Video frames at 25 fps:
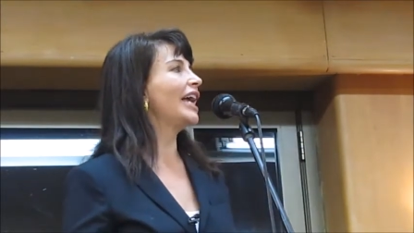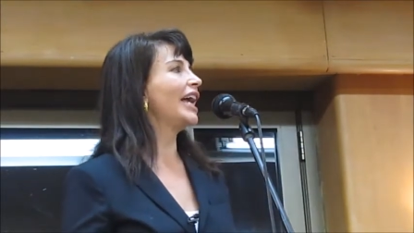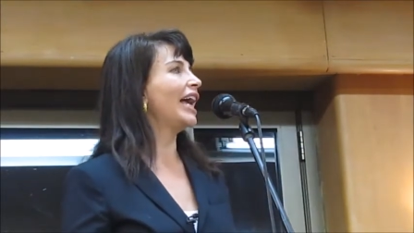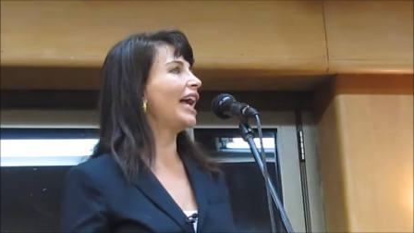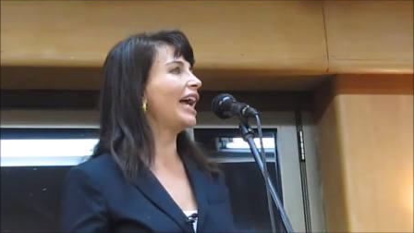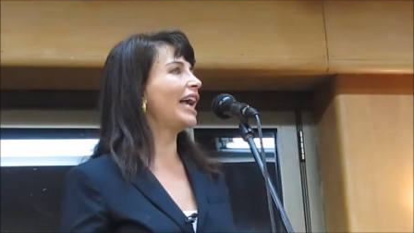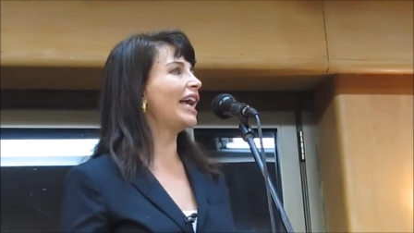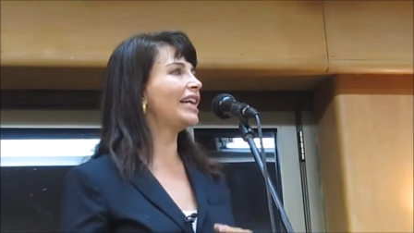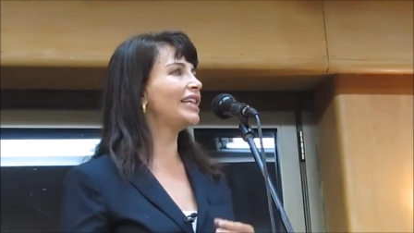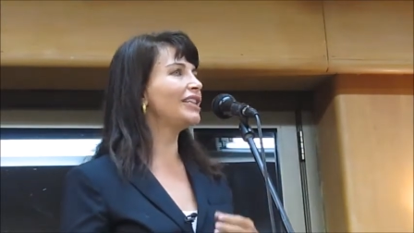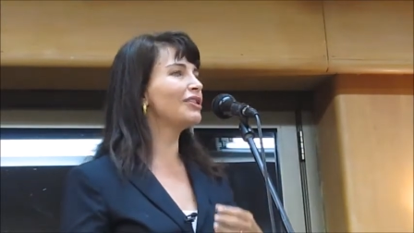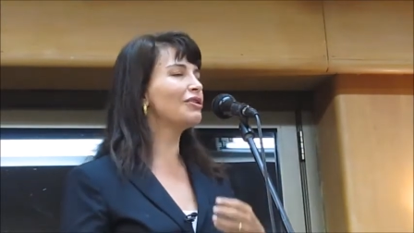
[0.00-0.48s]

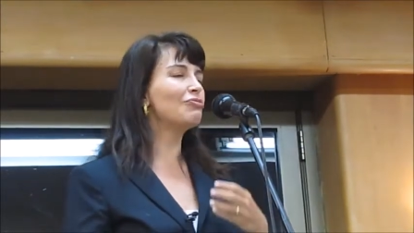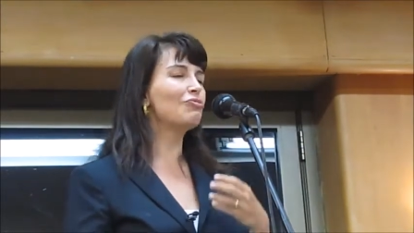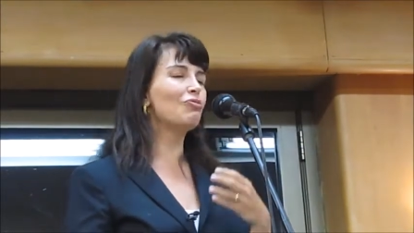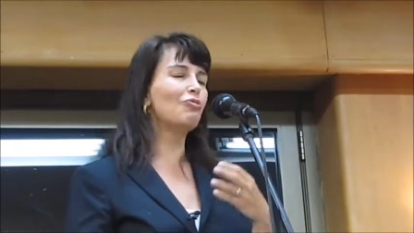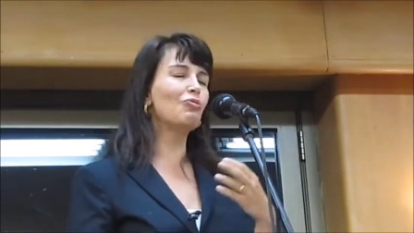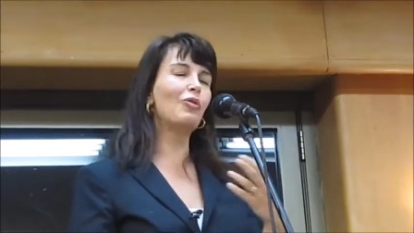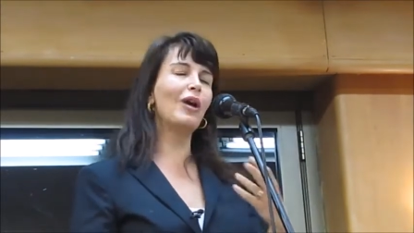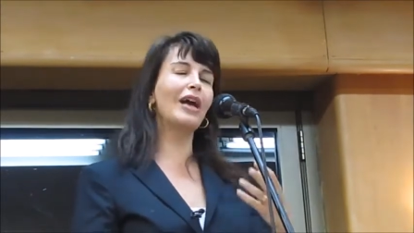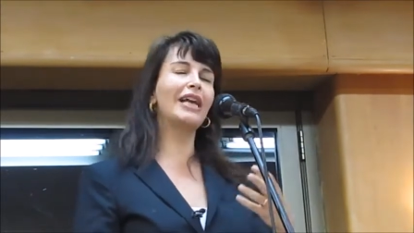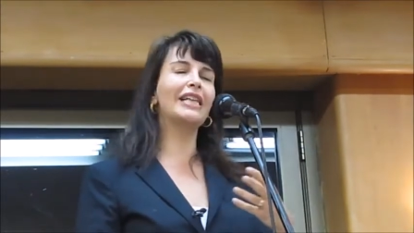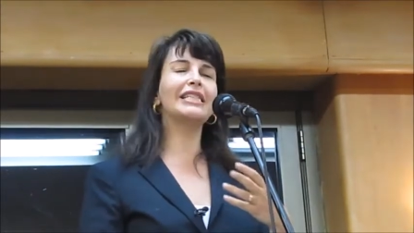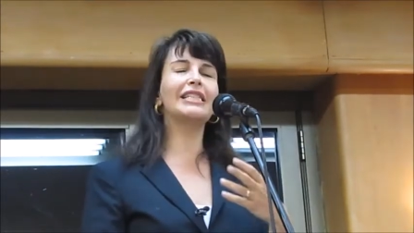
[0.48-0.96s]
and
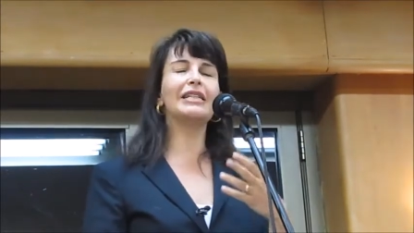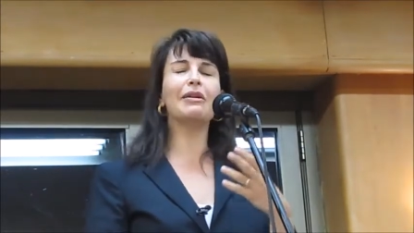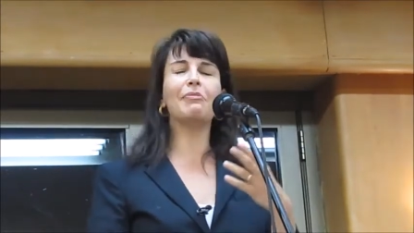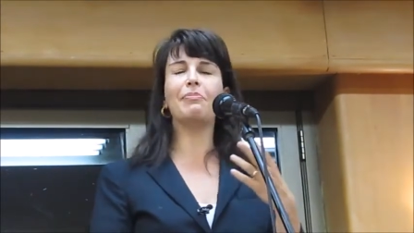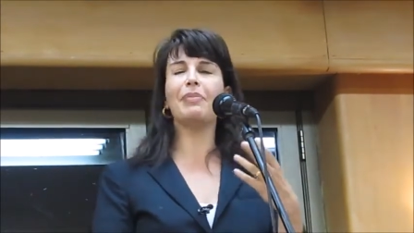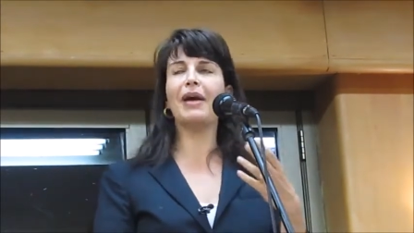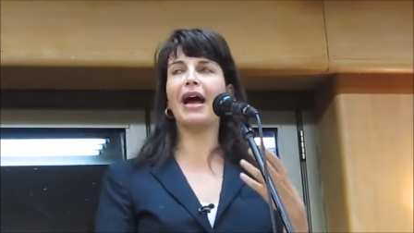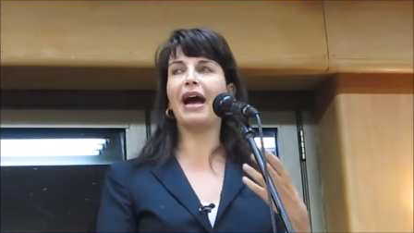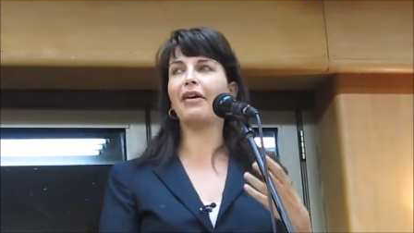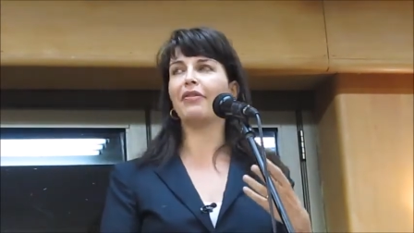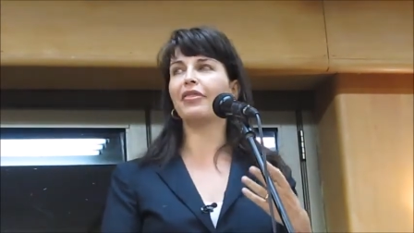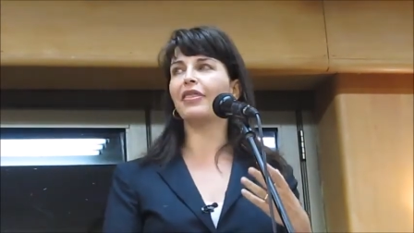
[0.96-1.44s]
went
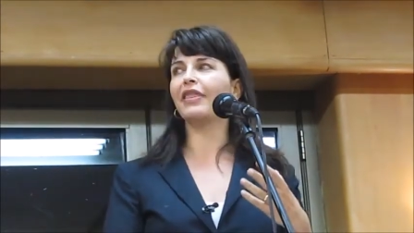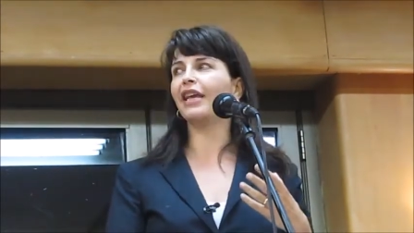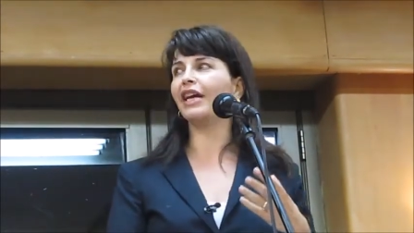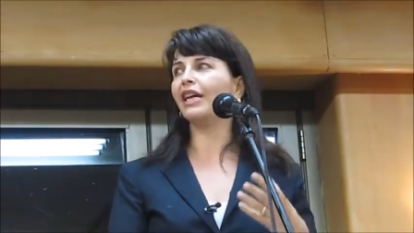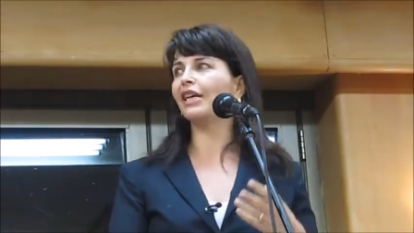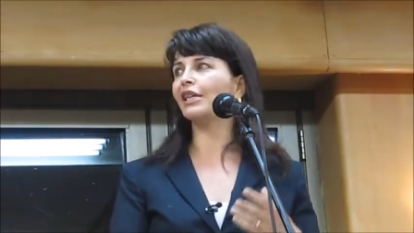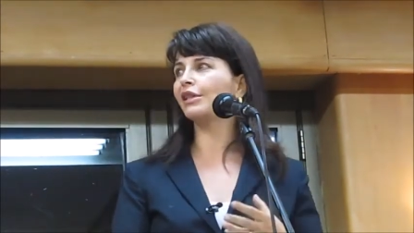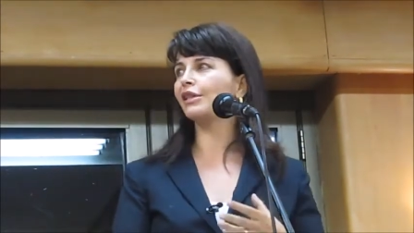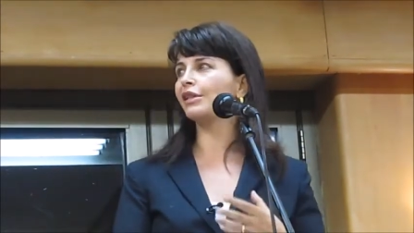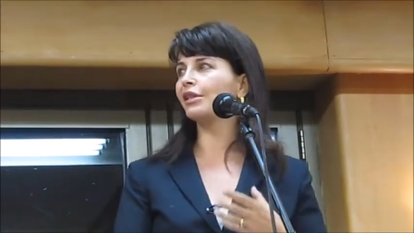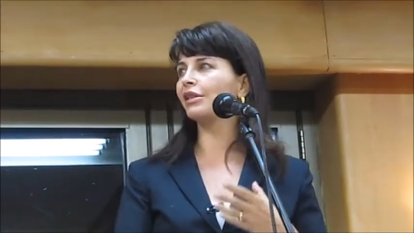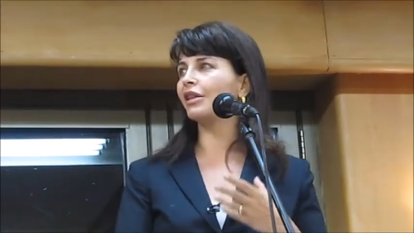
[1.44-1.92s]
about
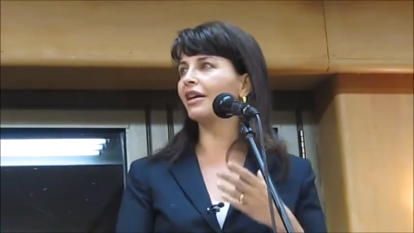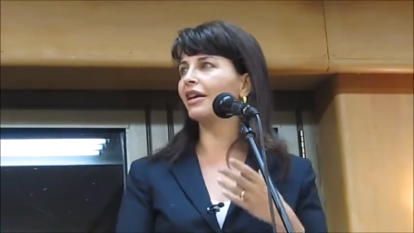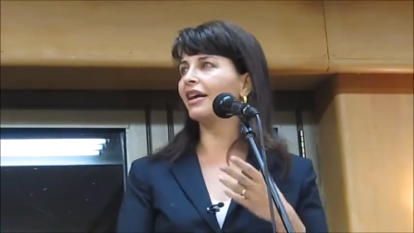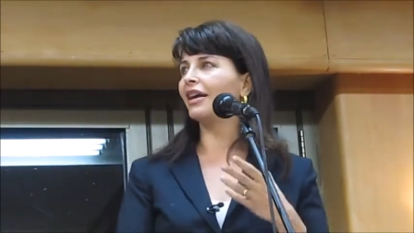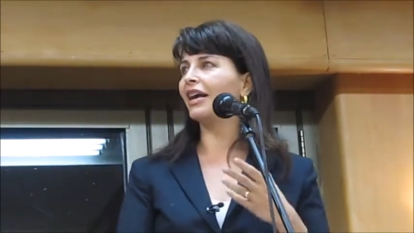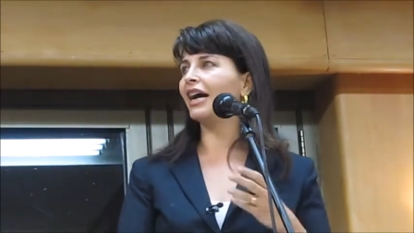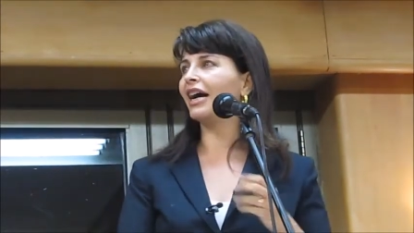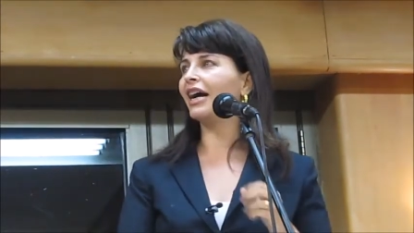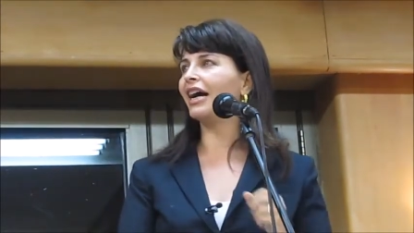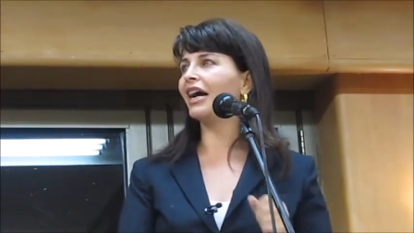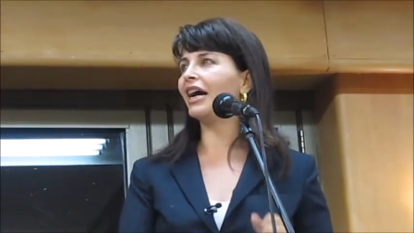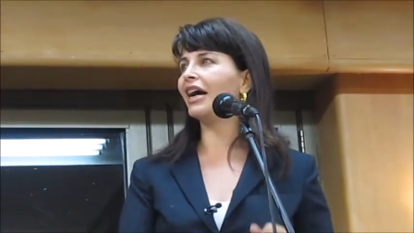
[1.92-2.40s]
this
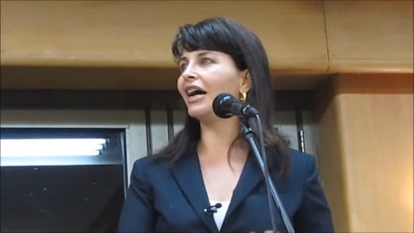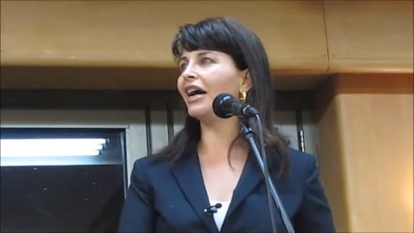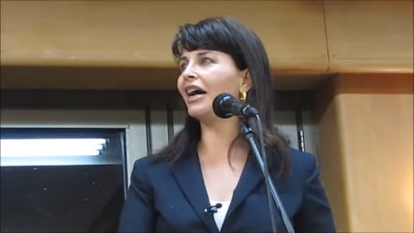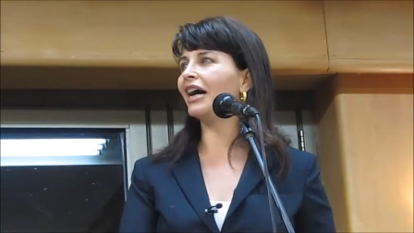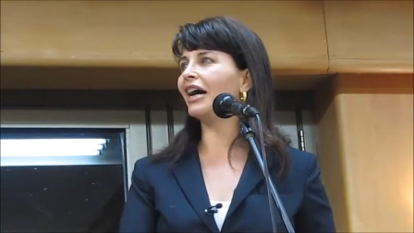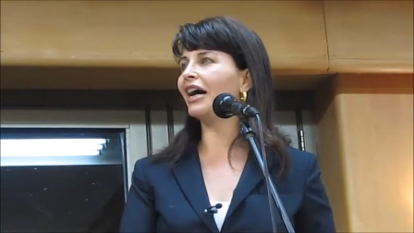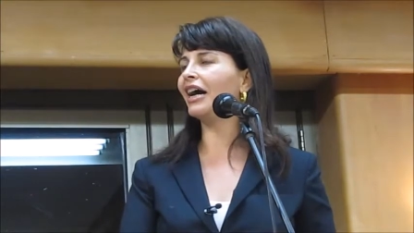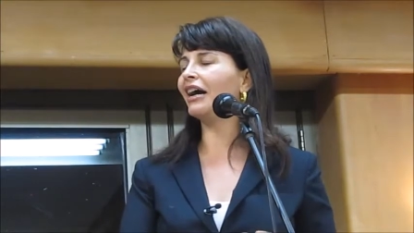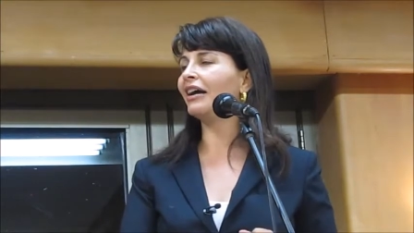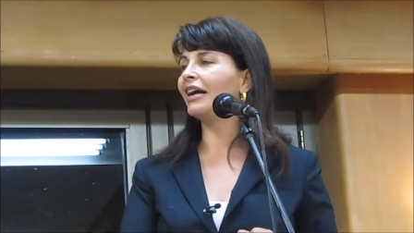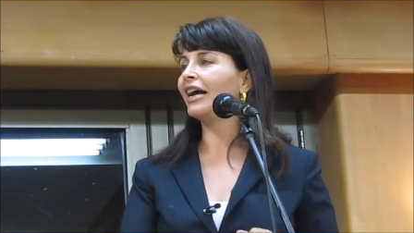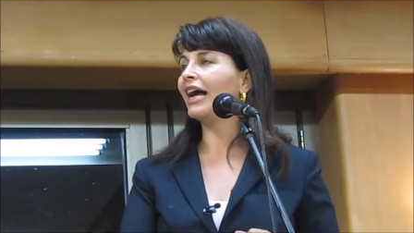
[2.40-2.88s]

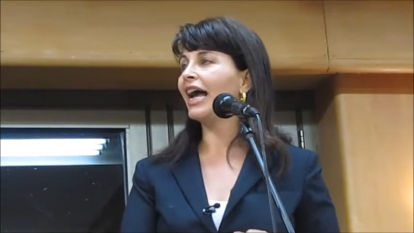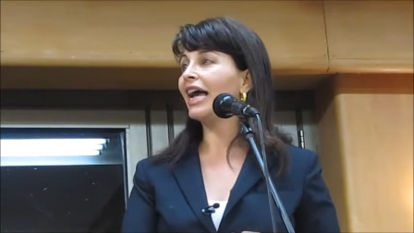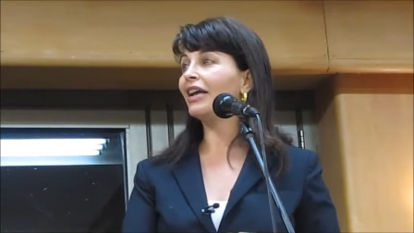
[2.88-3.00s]
uh,